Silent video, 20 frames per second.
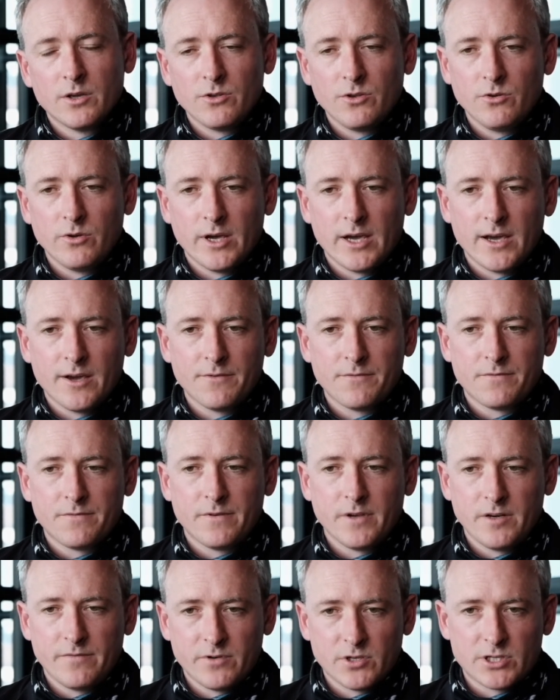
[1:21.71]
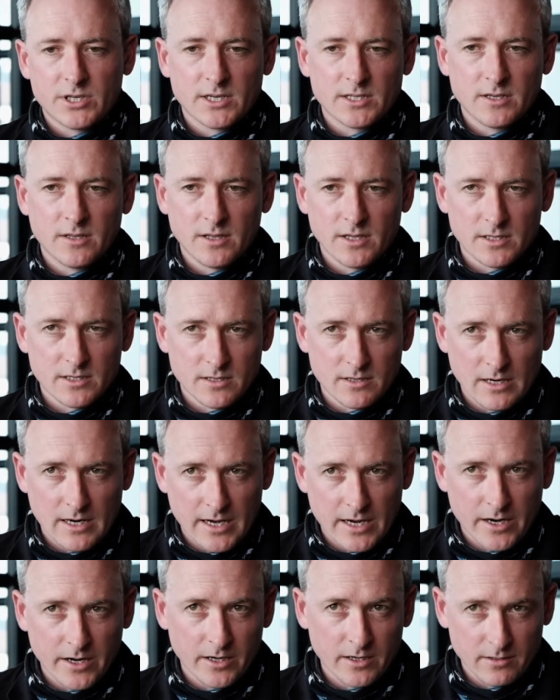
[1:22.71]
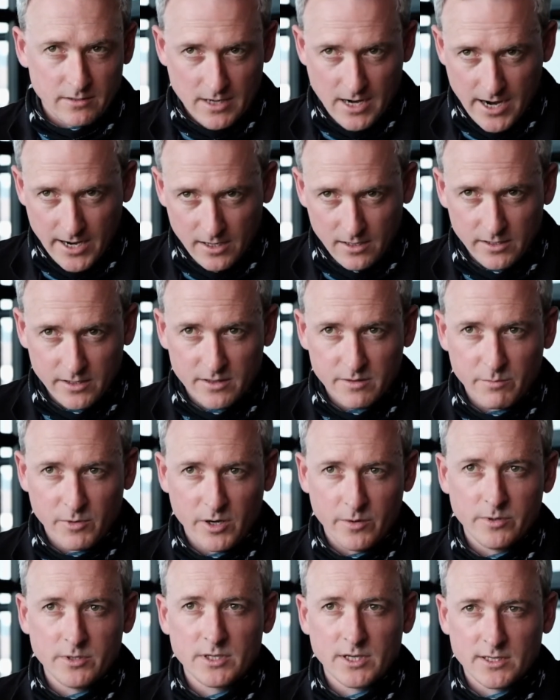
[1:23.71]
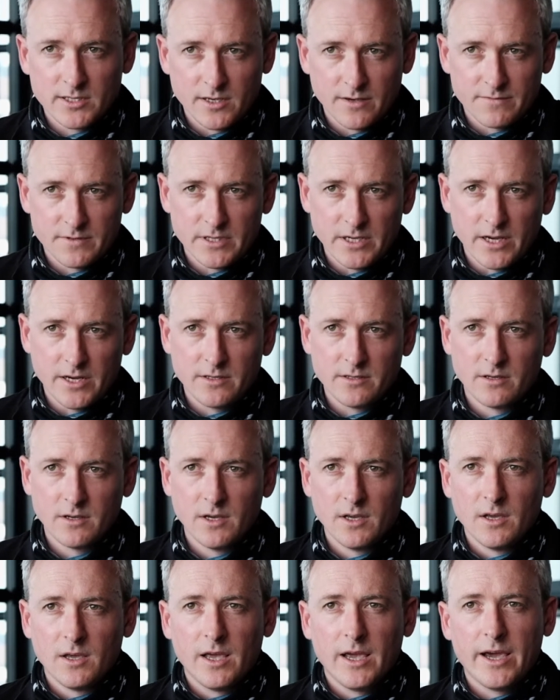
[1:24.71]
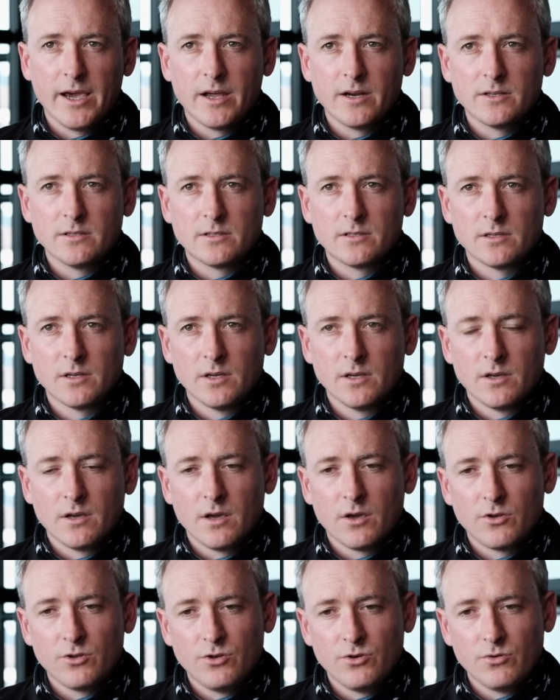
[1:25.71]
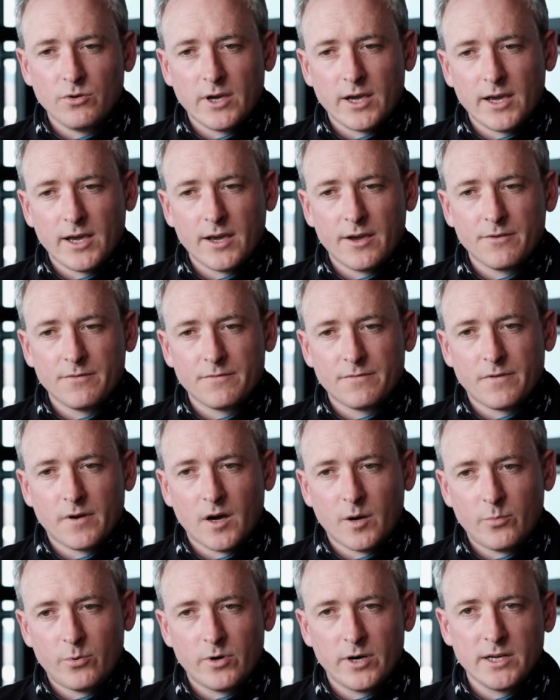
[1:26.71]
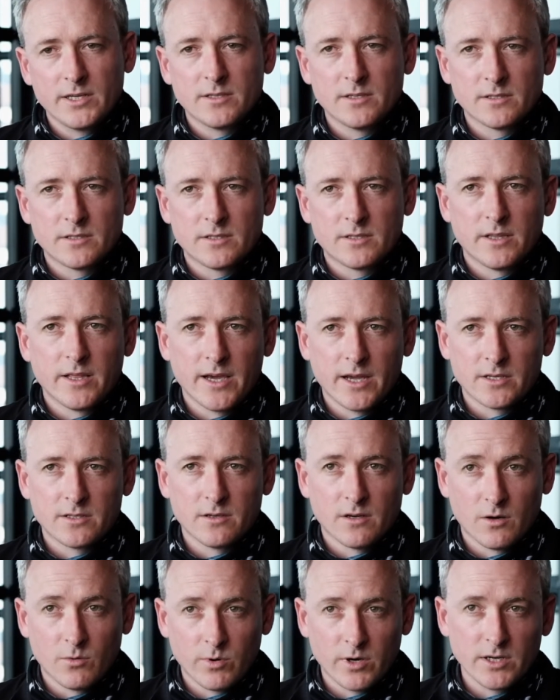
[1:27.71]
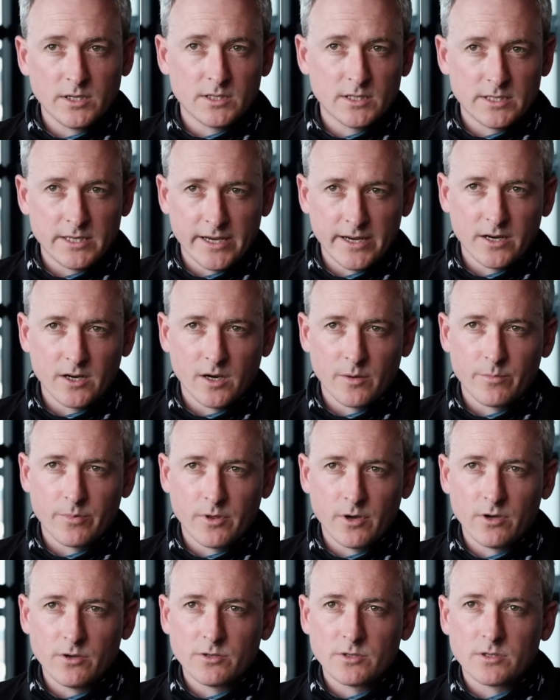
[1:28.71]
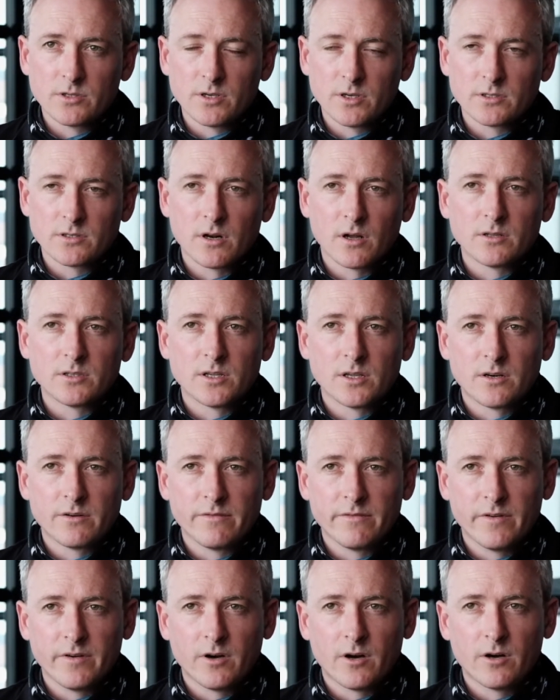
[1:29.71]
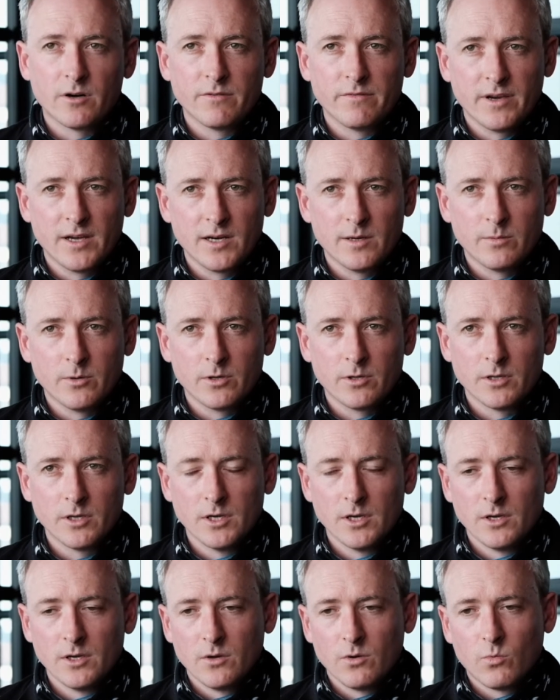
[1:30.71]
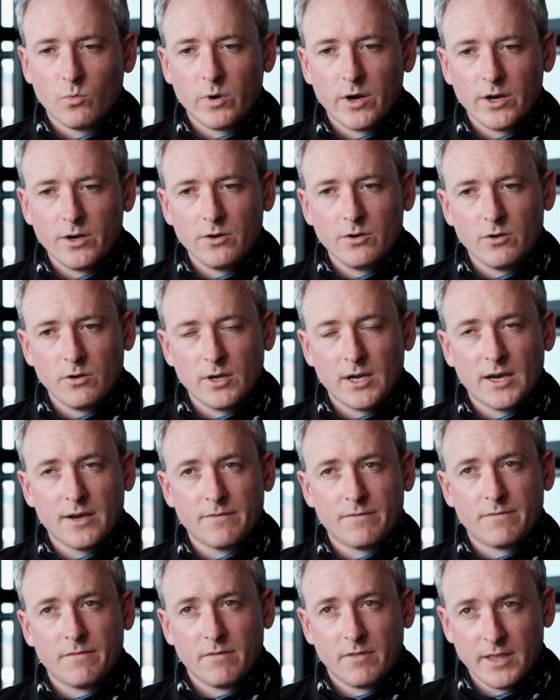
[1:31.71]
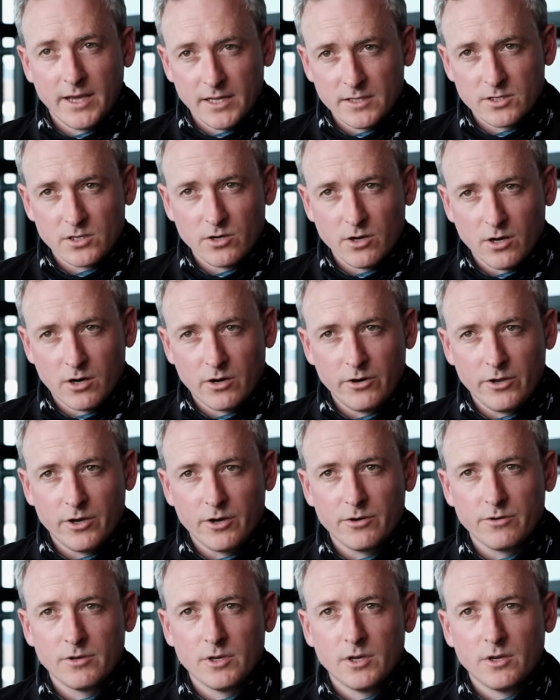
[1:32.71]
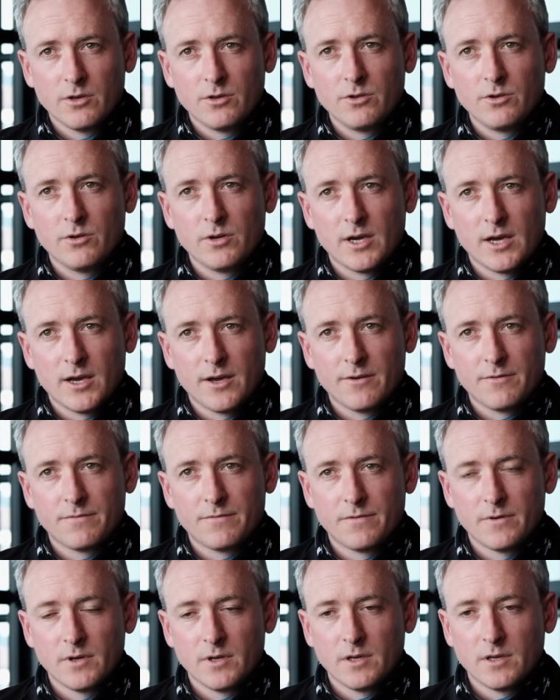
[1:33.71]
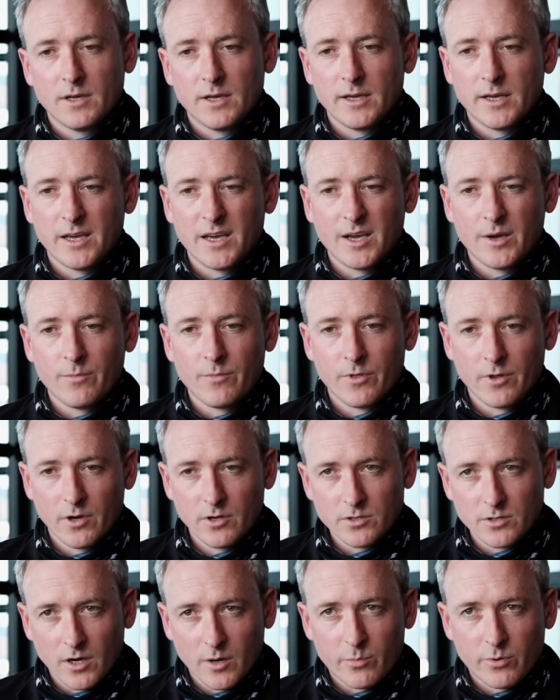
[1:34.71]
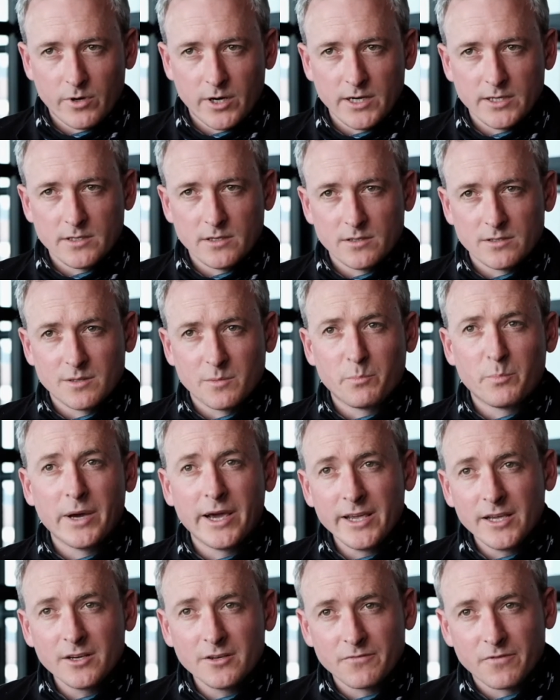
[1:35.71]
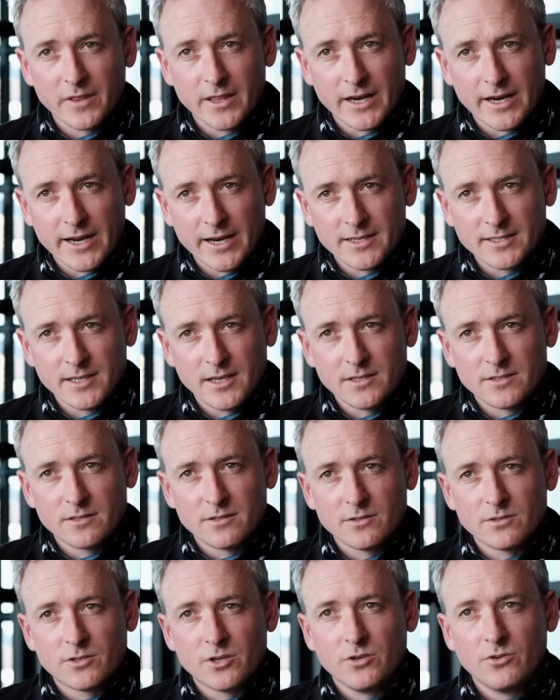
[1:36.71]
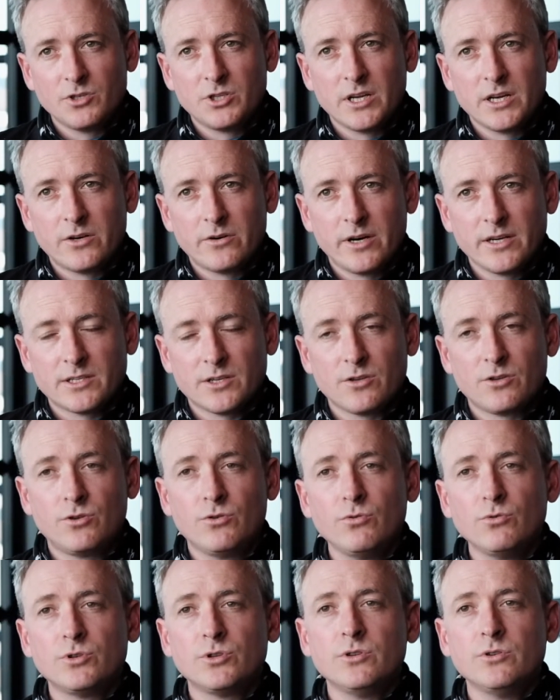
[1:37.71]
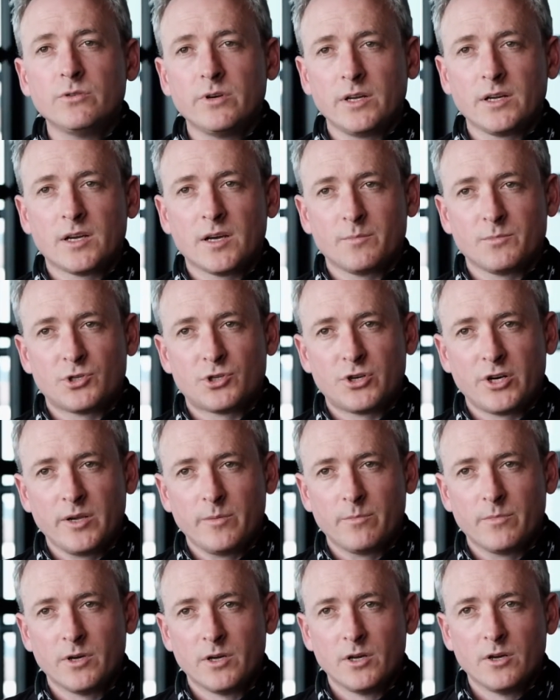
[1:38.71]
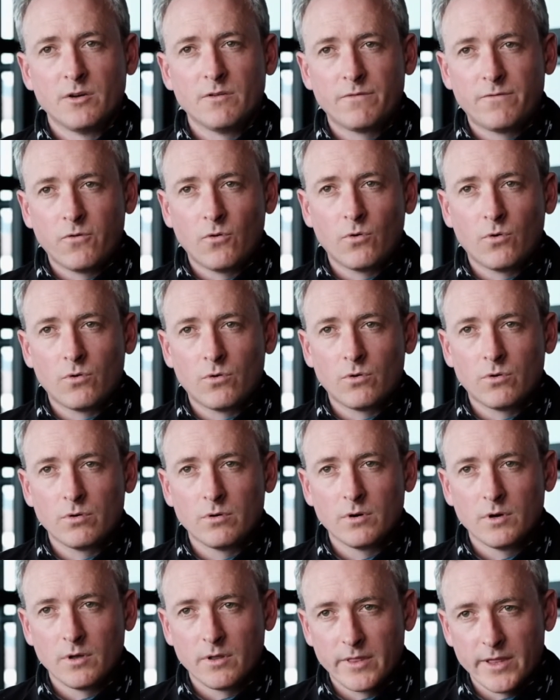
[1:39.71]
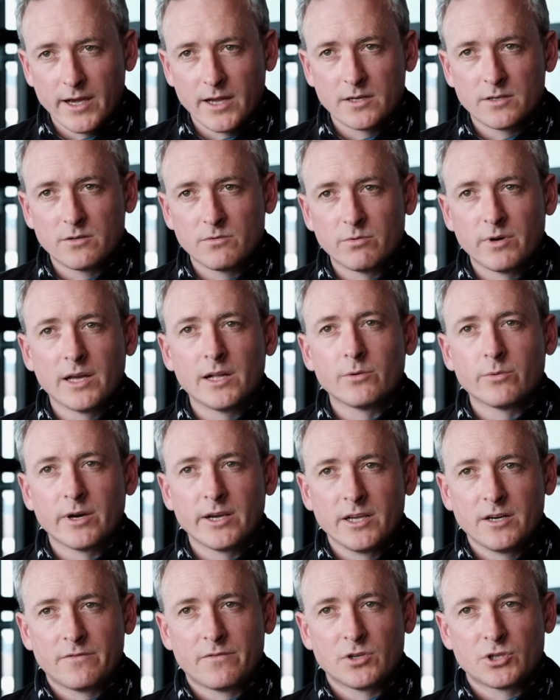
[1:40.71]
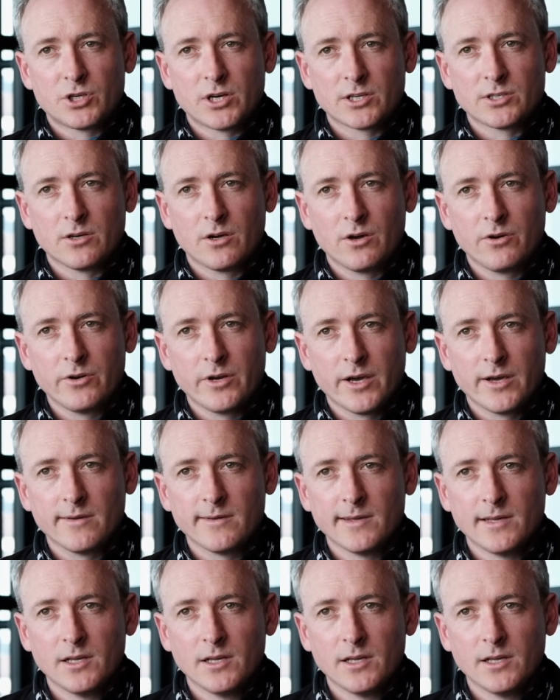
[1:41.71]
You have infrastructure that's lying idle at the moment, as I've said, and you have operators that are willing to take up those slots that are available. When you have that scenario, you have those operators paying for that access. So you generate a huge new income stream for that railway infrastructure owner.